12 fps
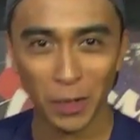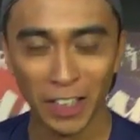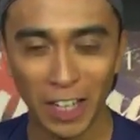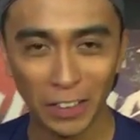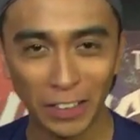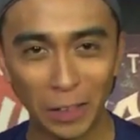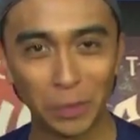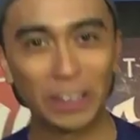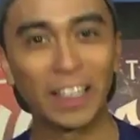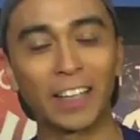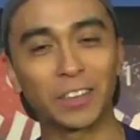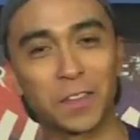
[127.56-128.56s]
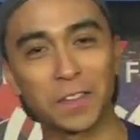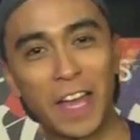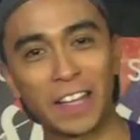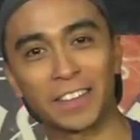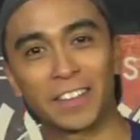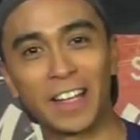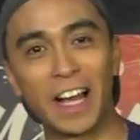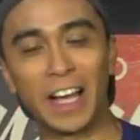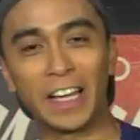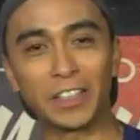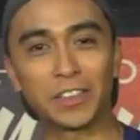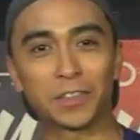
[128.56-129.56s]
workout, and we'd like to thank the
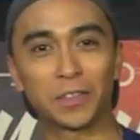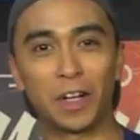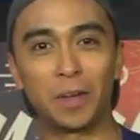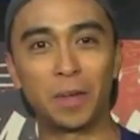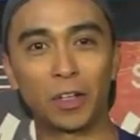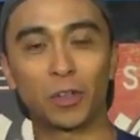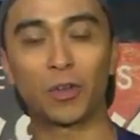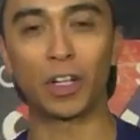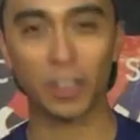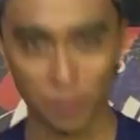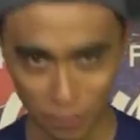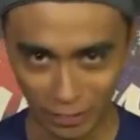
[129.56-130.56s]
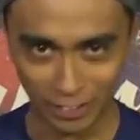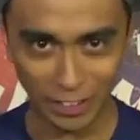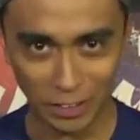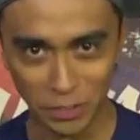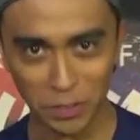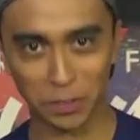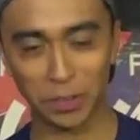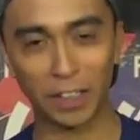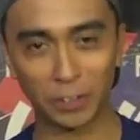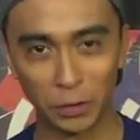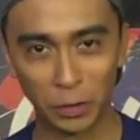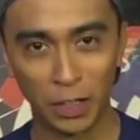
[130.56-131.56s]
guys from CrossFit
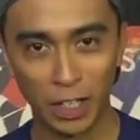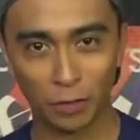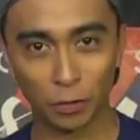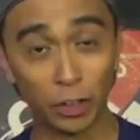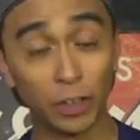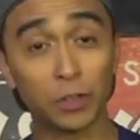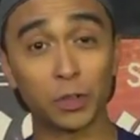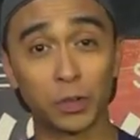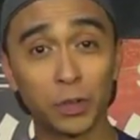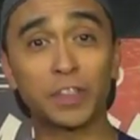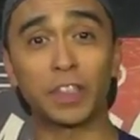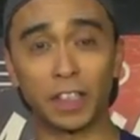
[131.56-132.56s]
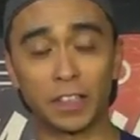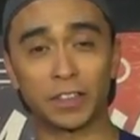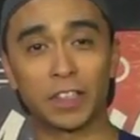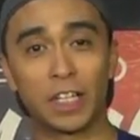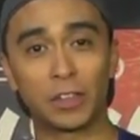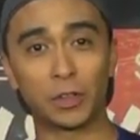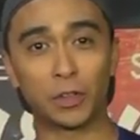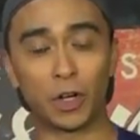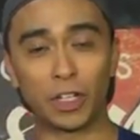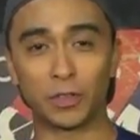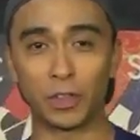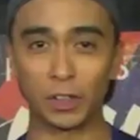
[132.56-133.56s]
Insurrecto for introducing us to
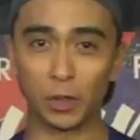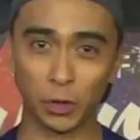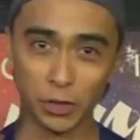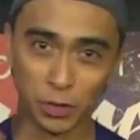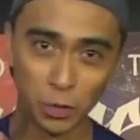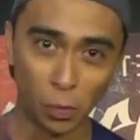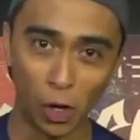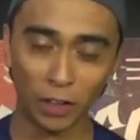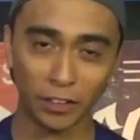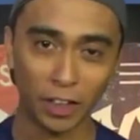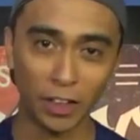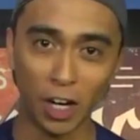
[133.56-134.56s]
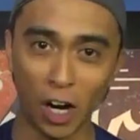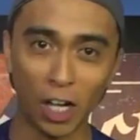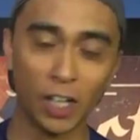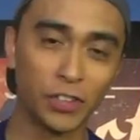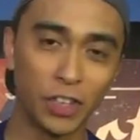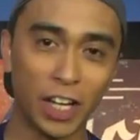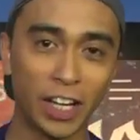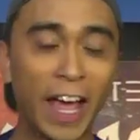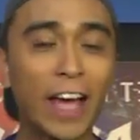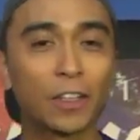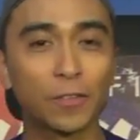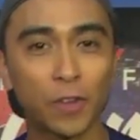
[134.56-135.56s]
CrossFit coaches Walt and R
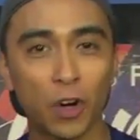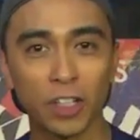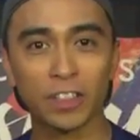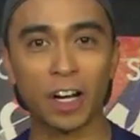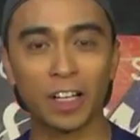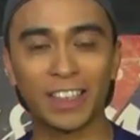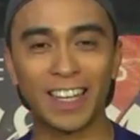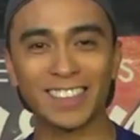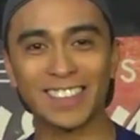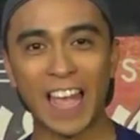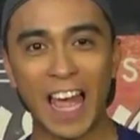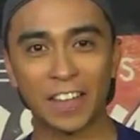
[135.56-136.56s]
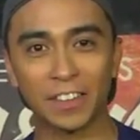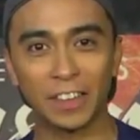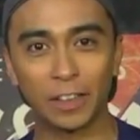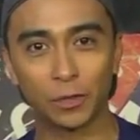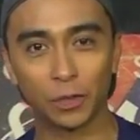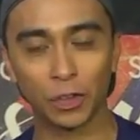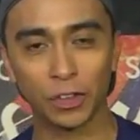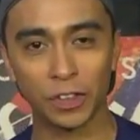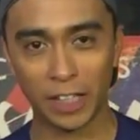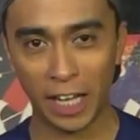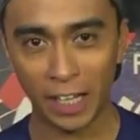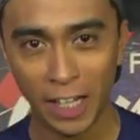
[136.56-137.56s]
J, and of course our guest athlete for
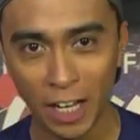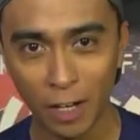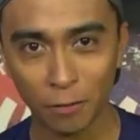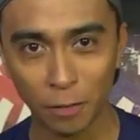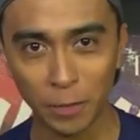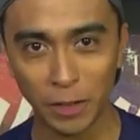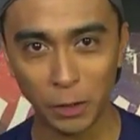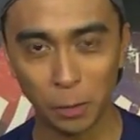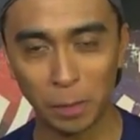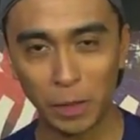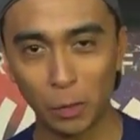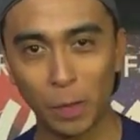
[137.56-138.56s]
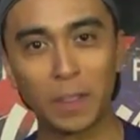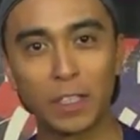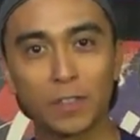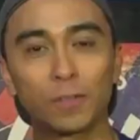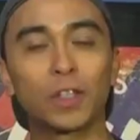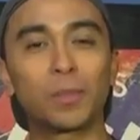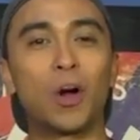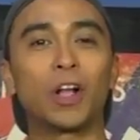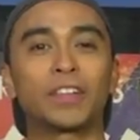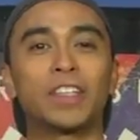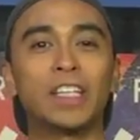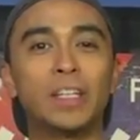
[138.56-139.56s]
today from the U P women's
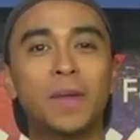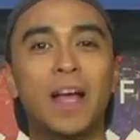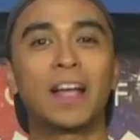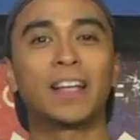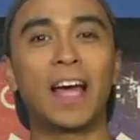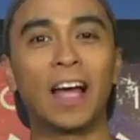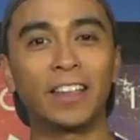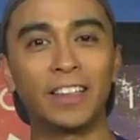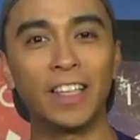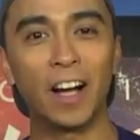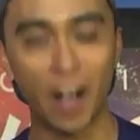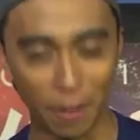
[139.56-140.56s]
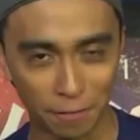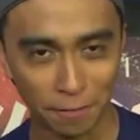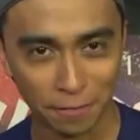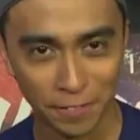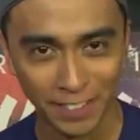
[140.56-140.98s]
football team, Kali Huff.